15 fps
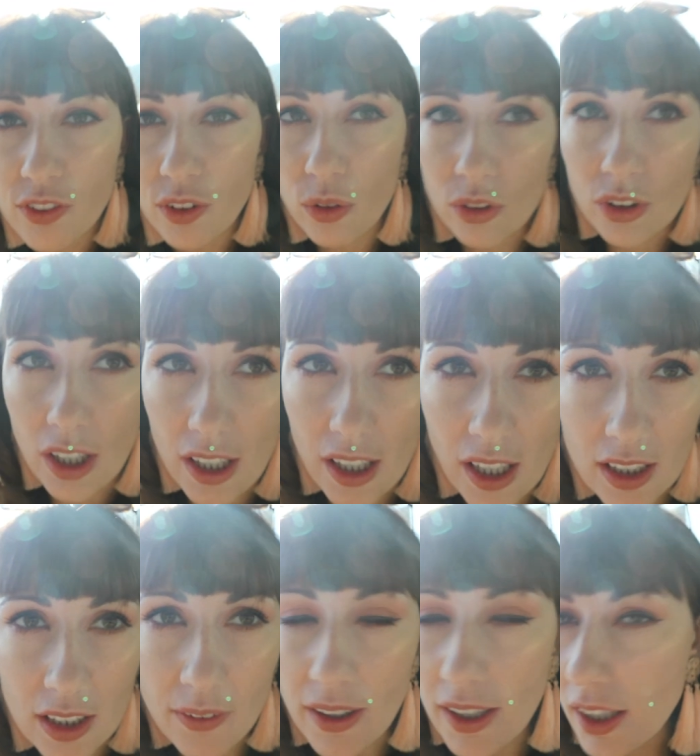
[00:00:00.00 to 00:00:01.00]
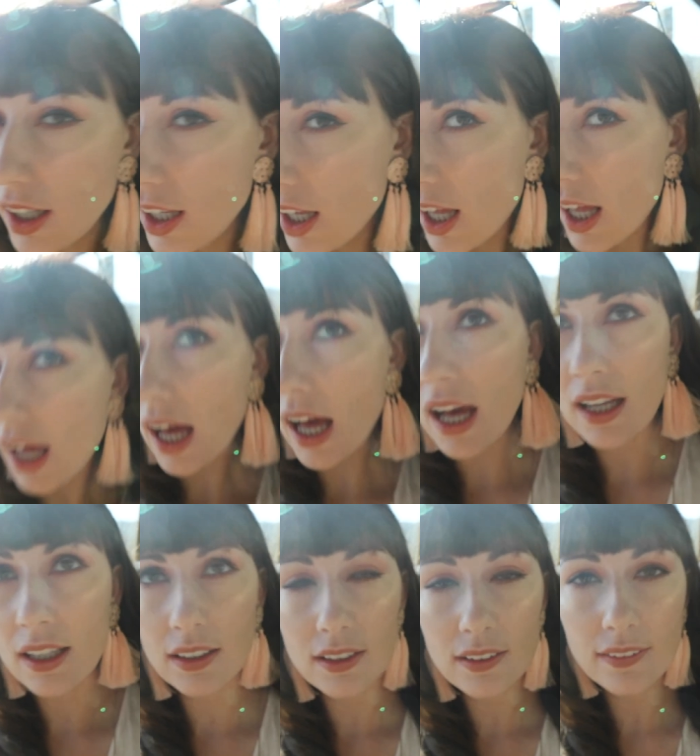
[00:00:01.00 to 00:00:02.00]
school day anyway
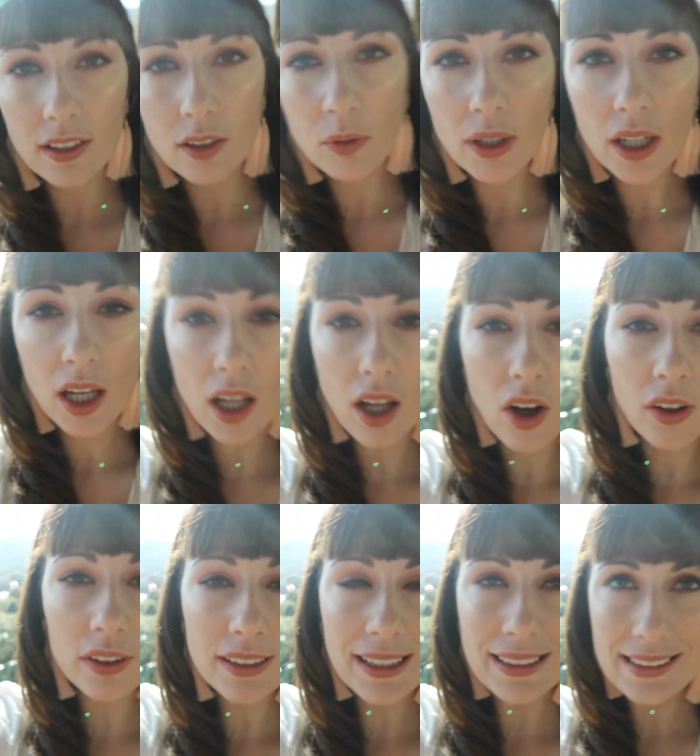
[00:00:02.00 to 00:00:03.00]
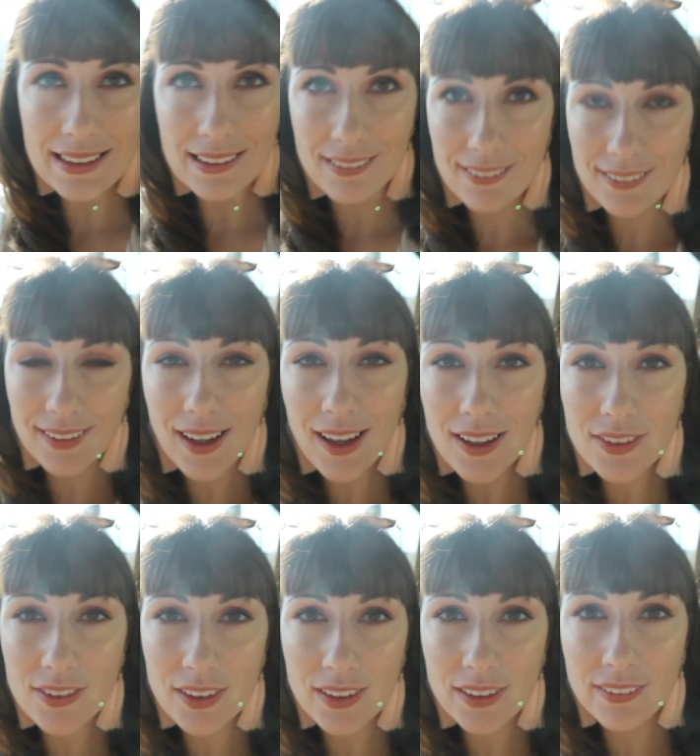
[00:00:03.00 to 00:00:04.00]
and we are on an
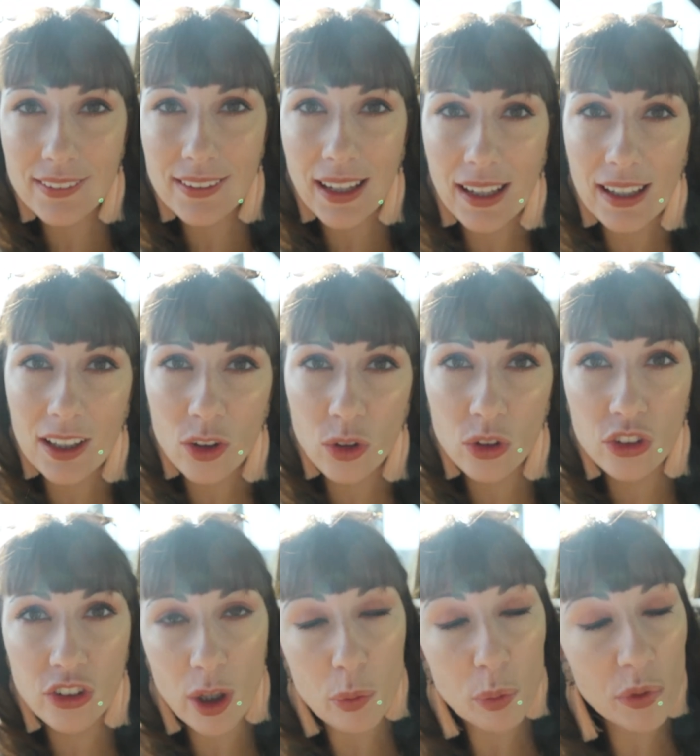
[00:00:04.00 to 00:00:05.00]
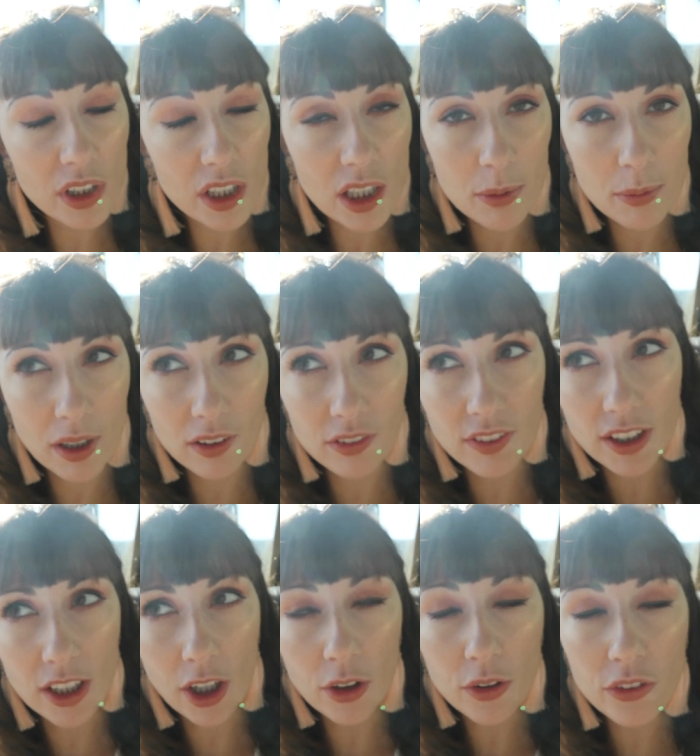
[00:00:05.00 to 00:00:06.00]
excursion today called Gems of the Amalfi
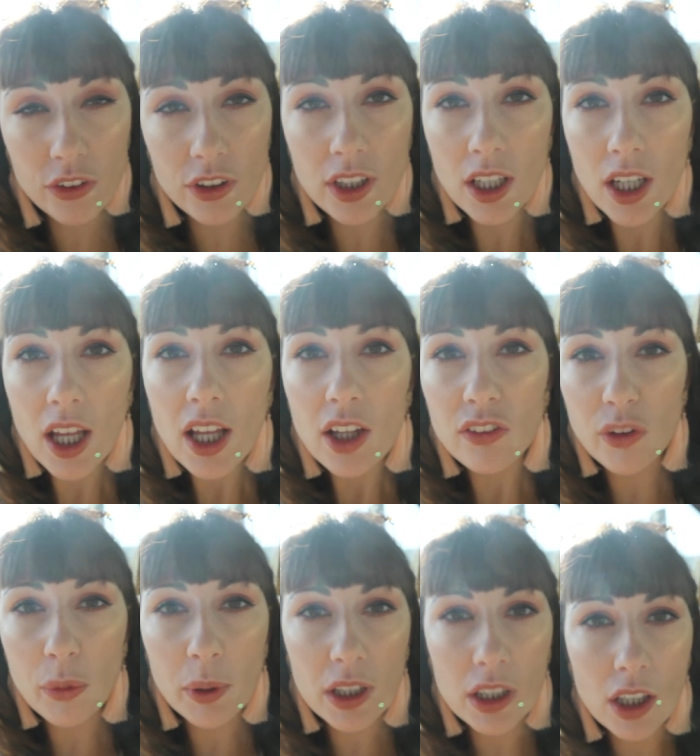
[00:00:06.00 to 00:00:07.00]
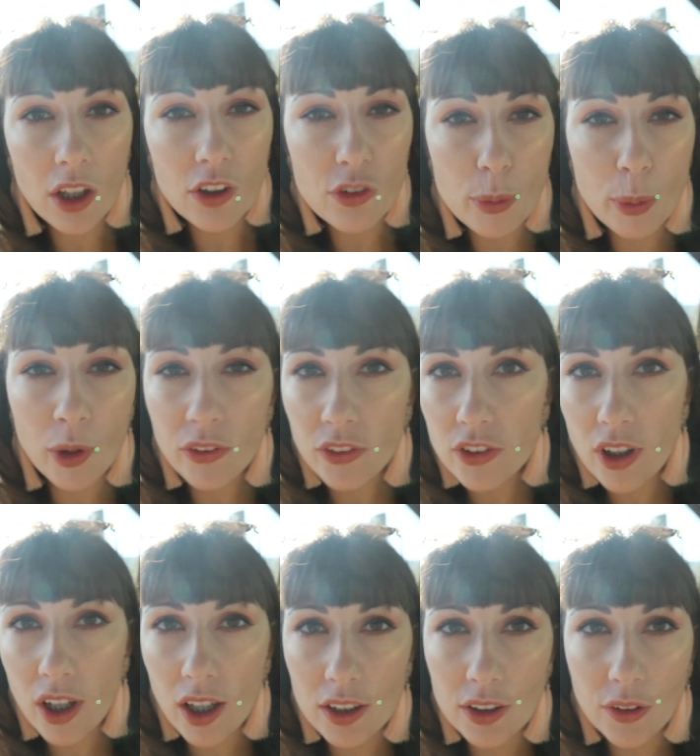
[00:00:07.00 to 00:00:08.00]
Coast. So we're going to go to
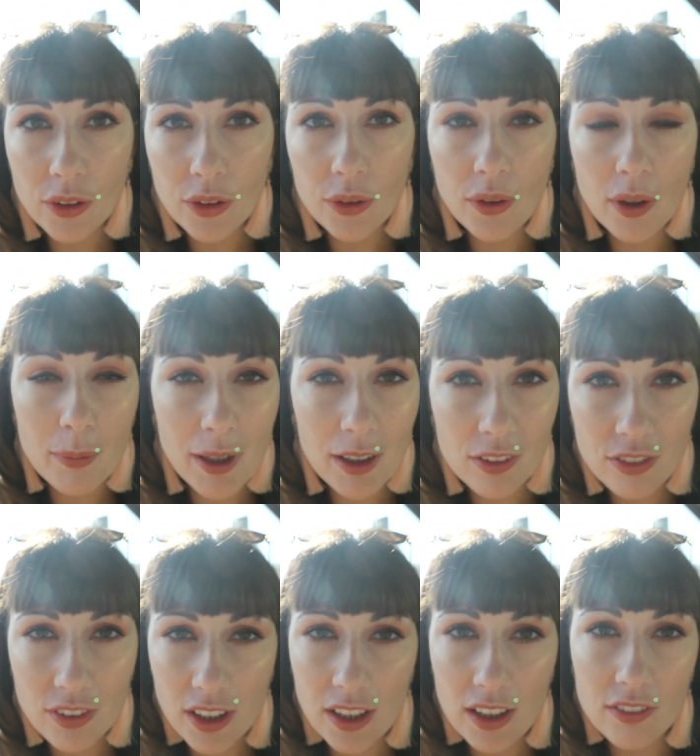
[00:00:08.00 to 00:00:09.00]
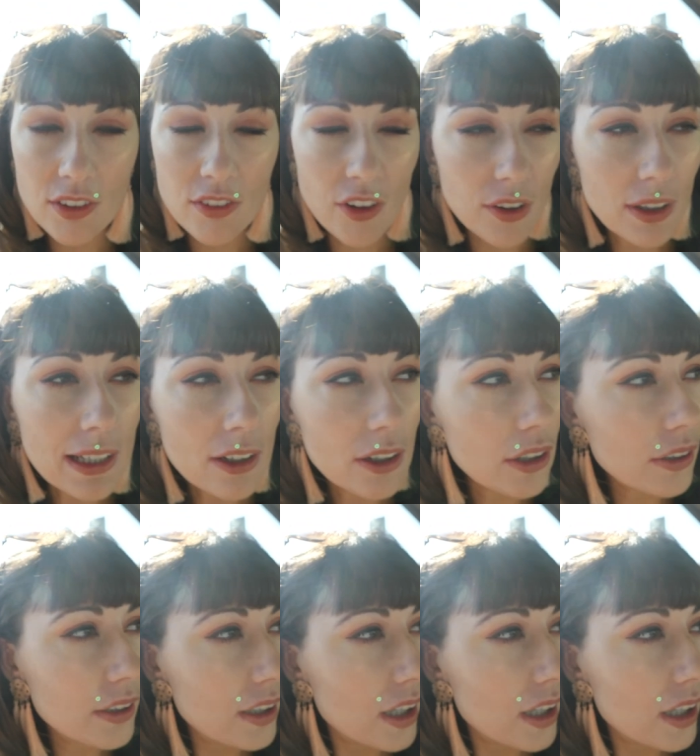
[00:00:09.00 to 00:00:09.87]
Positano, Amalfi, Ravello